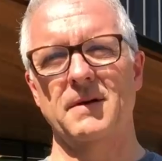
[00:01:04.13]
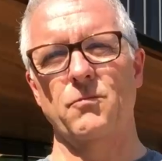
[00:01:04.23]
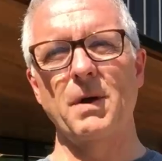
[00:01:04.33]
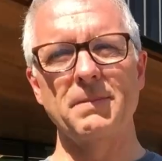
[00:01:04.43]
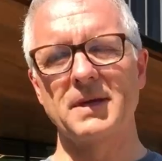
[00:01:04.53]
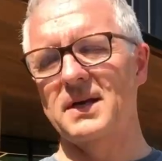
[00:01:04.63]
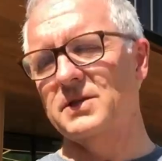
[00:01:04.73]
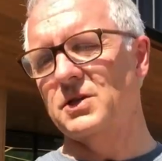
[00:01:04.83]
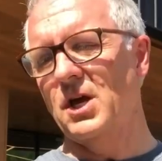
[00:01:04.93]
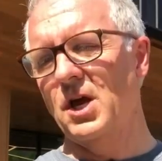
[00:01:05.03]

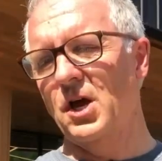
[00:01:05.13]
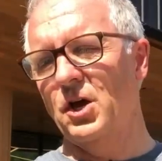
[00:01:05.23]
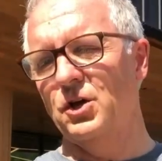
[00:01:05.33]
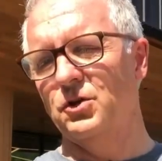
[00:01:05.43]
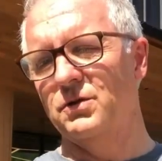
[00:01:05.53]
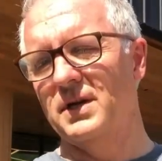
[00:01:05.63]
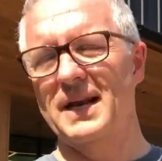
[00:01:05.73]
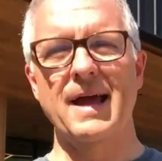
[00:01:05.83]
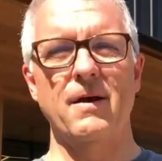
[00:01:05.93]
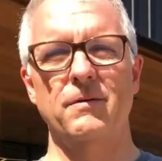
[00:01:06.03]
replicas. You can
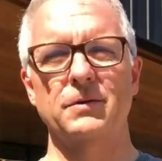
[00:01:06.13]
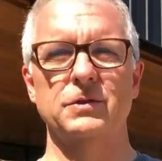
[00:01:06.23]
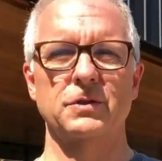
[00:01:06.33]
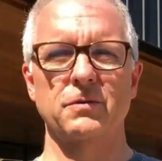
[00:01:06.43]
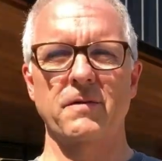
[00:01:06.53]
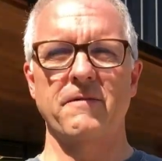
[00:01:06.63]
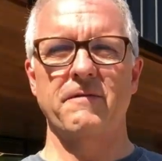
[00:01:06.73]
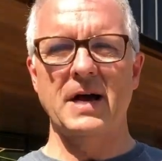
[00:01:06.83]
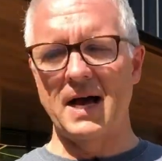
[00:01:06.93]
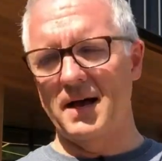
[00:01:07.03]
now do
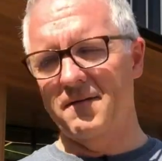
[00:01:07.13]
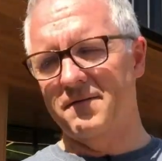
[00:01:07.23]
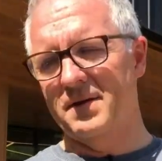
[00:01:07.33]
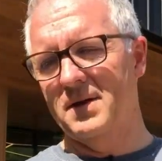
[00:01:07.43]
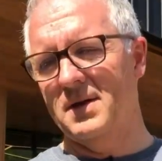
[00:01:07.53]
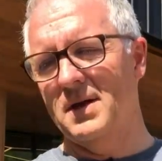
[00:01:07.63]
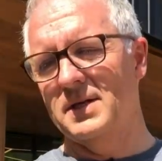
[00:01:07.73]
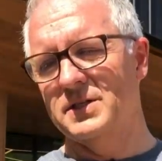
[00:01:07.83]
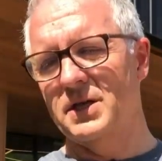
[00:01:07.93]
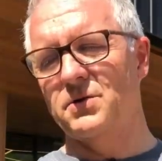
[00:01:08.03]
5
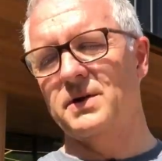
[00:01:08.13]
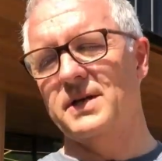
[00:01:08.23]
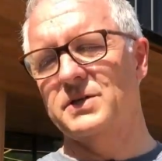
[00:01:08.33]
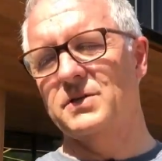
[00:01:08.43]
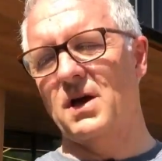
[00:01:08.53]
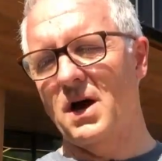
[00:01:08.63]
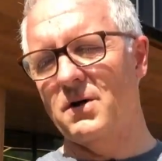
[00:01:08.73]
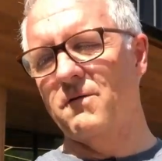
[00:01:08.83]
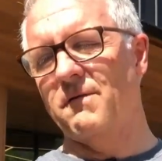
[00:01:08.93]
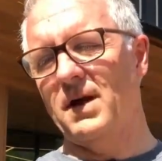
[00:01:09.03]
synchronous
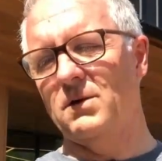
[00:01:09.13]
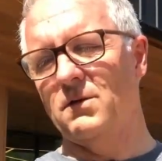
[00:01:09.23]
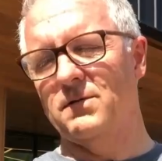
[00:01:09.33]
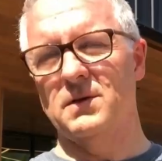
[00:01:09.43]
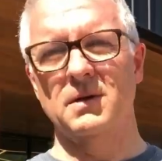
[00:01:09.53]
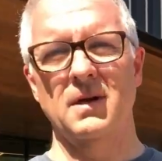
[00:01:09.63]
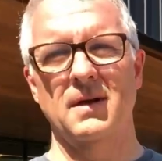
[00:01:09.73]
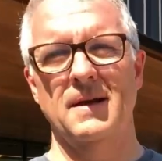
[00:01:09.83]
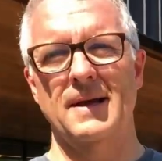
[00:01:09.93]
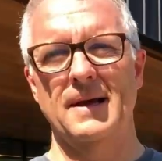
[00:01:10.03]
auto failover
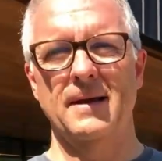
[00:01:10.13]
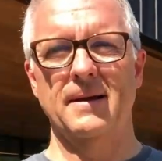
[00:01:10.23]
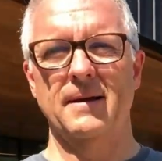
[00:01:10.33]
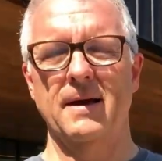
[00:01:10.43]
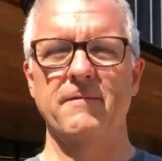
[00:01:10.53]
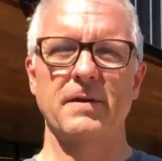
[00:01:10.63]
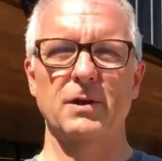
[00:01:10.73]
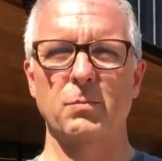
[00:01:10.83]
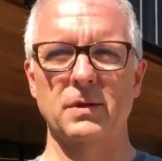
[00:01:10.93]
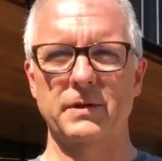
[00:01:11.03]

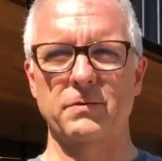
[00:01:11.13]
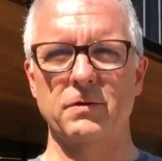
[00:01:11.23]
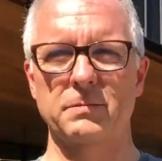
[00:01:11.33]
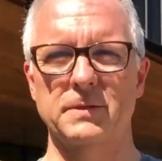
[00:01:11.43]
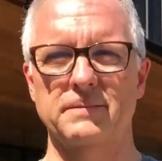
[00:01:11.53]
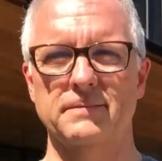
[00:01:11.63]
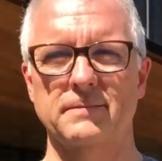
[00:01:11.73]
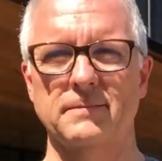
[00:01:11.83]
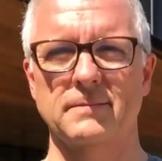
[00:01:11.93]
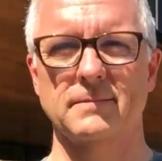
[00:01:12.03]
availability groups.
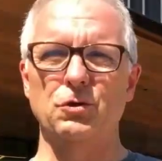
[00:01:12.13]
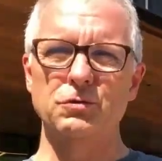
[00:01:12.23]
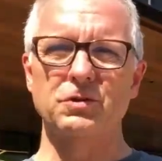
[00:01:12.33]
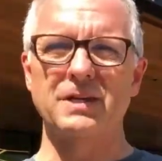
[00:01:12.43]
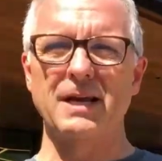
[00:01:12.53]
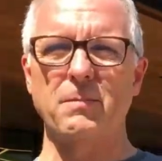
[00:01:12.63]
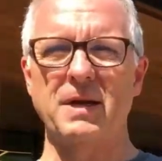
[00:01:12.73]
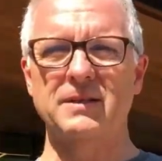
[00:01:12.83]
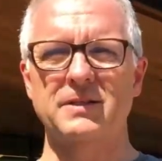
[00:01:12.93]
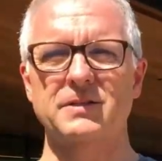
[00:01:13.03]
User
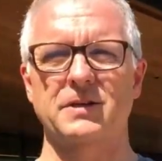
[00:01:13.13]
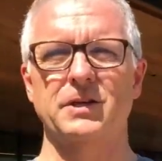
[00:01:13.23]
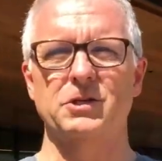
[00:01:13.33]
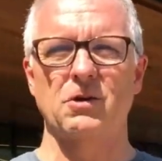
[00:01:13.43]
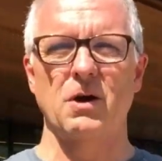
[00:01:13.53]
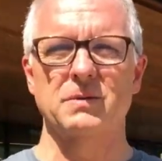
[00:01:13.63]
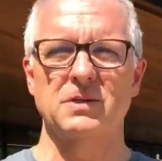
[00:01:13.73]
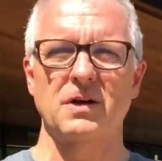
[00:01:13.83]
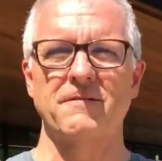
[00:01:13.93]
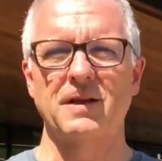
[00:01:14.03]
databases in your
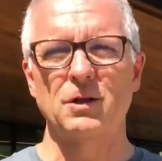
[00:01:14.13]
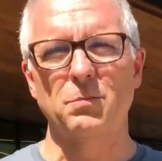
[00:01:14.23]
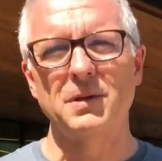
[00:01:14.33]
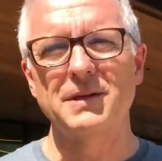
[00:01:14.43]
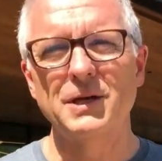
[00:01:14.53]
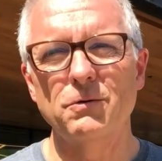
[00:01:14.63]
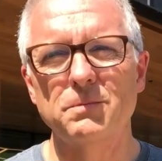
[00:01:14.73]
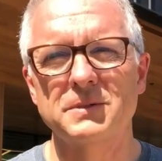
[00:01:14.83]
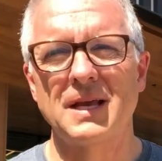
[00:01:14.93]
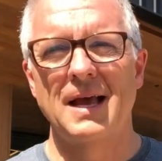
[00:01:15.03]
always on availability
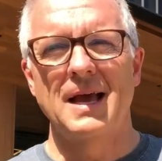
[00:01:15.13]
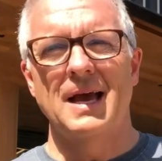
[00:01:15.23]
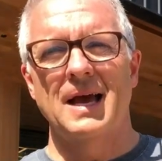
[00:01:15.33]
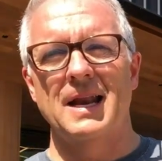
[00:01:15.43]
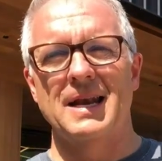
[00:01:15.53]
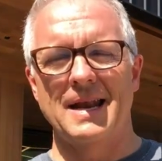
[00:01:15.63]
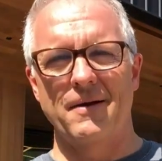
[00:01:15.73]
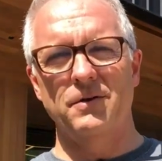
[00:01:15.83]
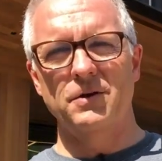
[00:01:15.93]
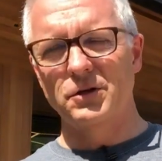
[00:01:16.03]
groups.
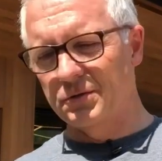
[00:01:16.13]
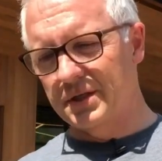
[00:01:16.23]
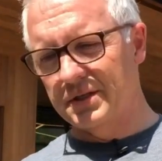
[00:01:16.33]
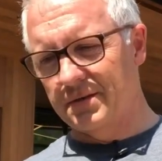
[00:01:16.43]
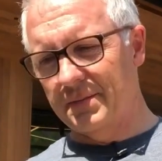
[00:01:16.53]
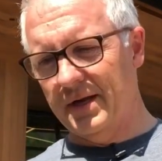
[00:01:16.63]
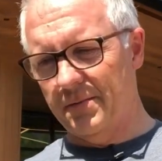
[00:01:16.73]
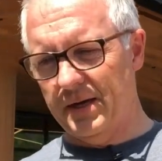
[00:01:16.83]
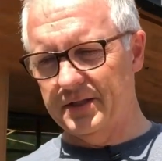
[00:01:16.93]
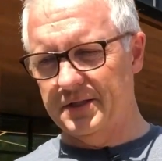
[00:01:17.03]
Now you can do system
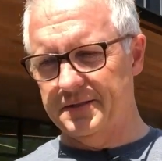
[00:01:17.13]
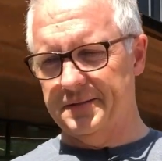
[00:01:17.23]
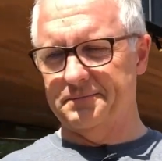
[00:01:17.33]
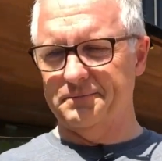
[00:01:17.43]
databases.